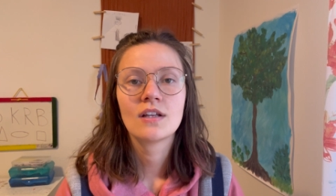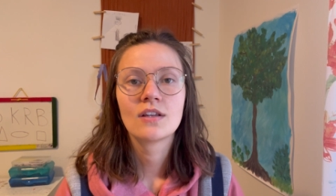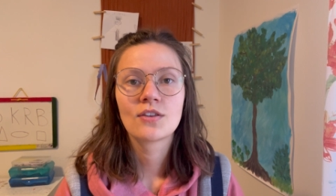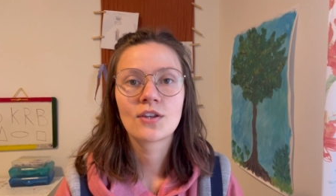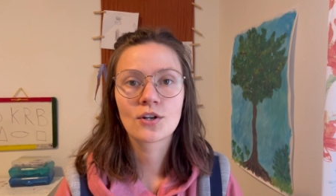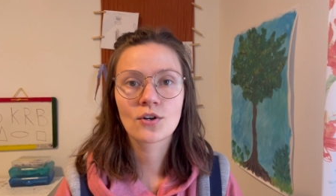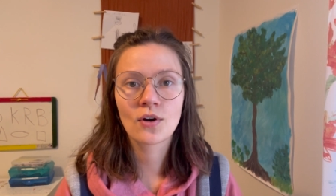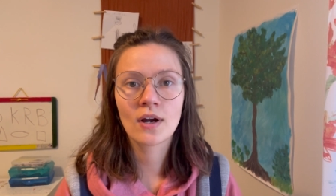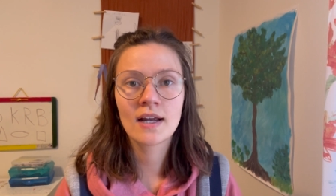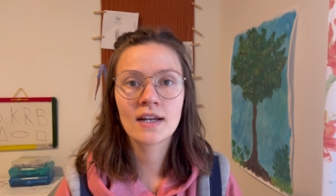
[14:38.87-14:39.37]
The
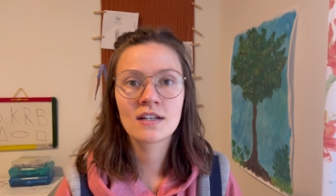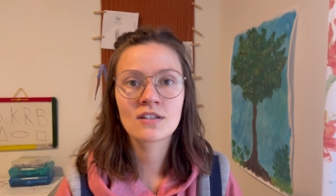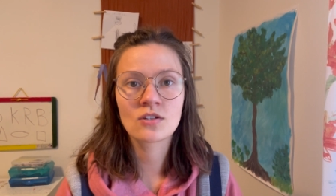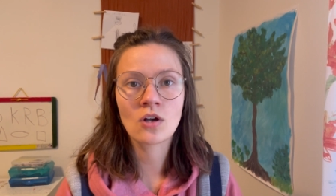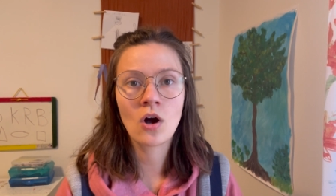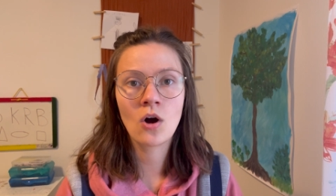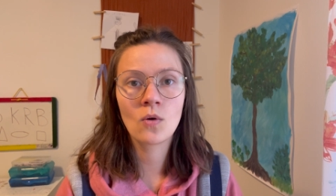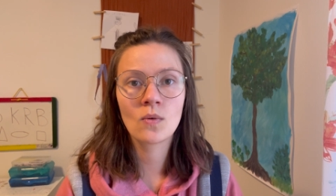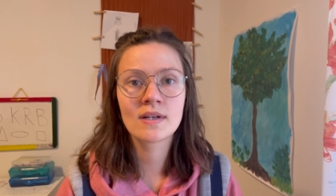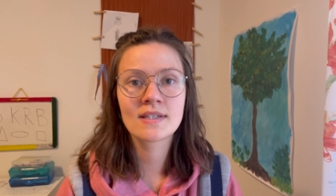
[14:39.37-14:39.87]
crate is
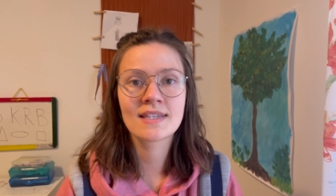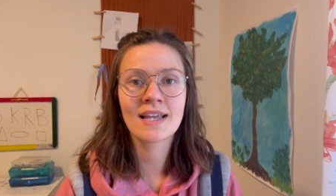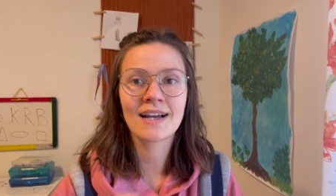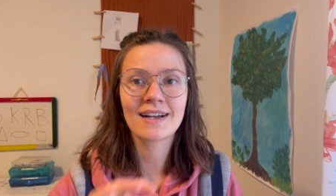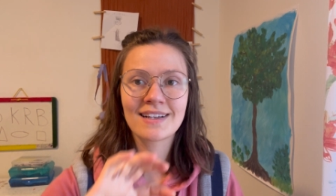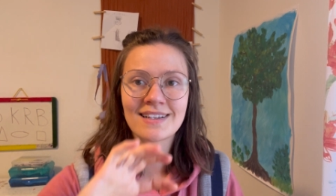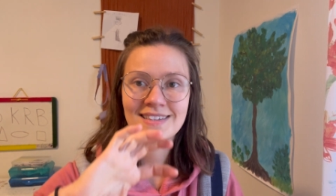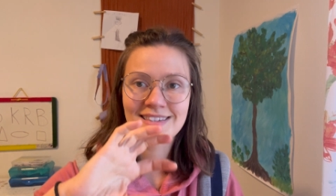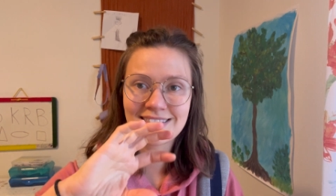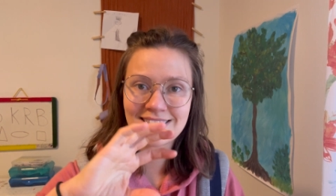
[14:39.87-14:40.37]
always that
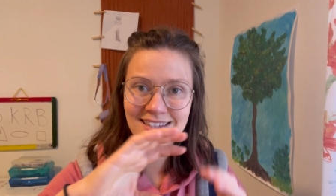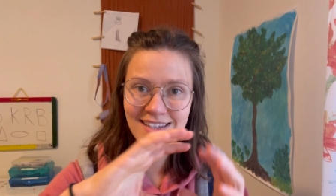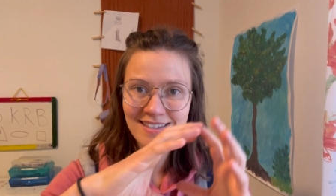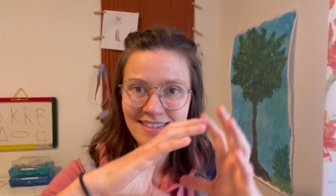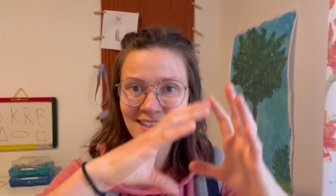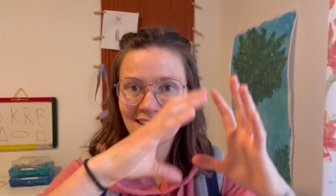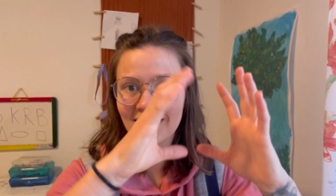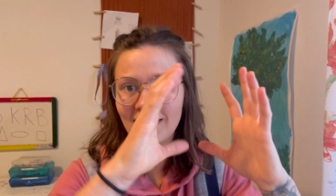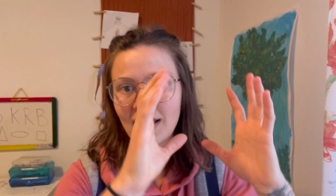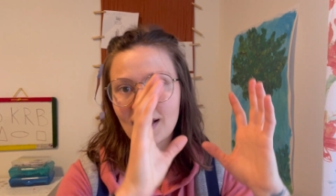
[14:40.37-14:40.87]

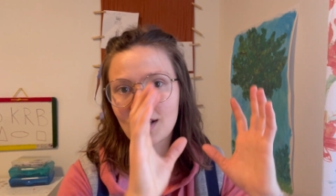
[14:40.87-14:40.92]
consistent